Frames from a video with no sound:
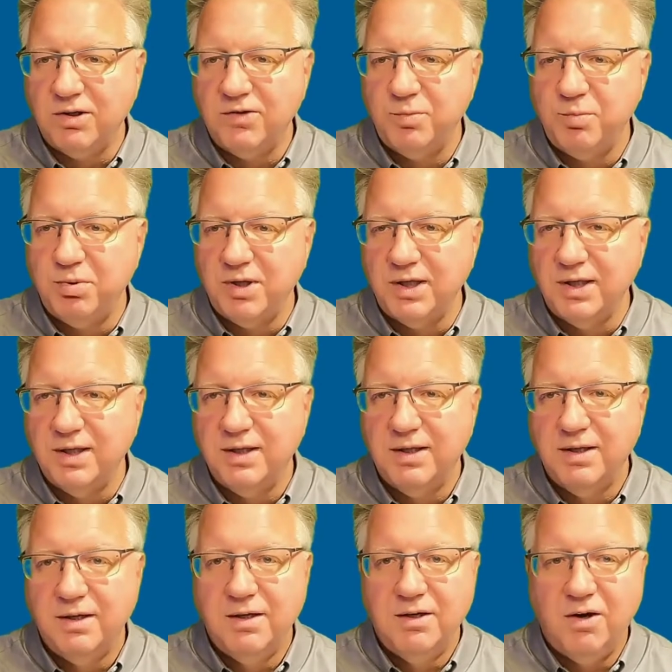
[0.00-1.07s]
but
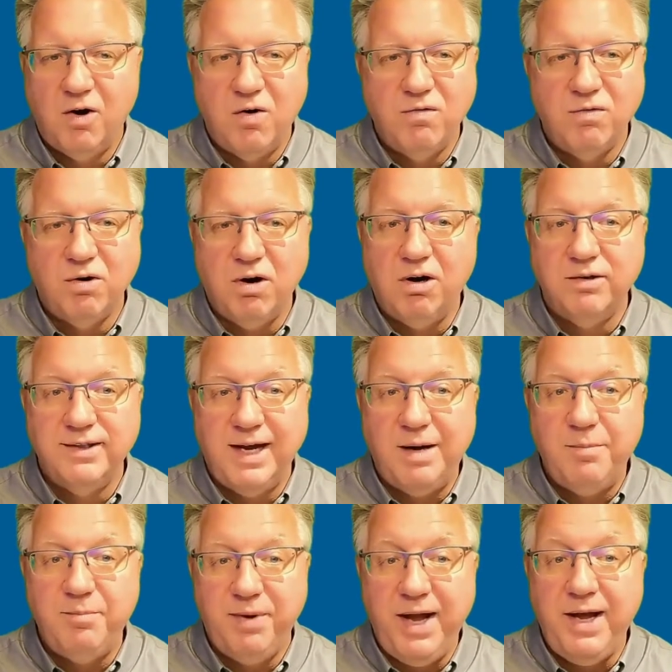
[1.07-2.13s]
overall, not
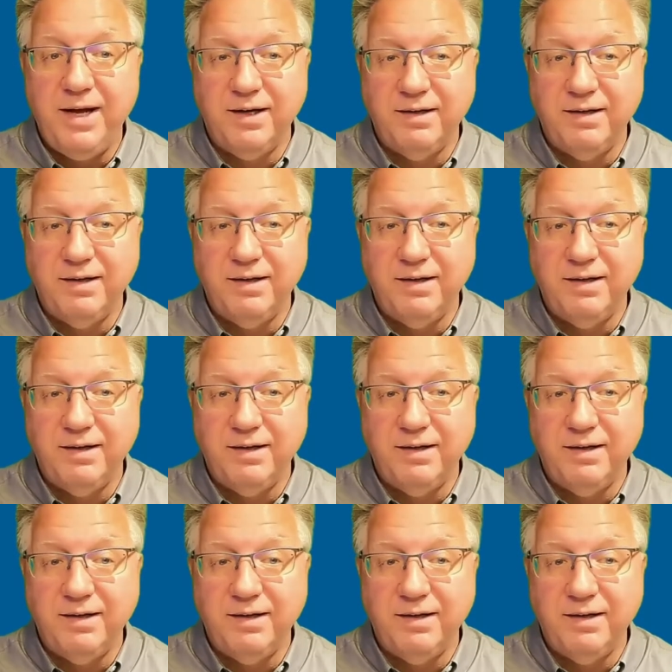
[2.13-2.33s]
bad.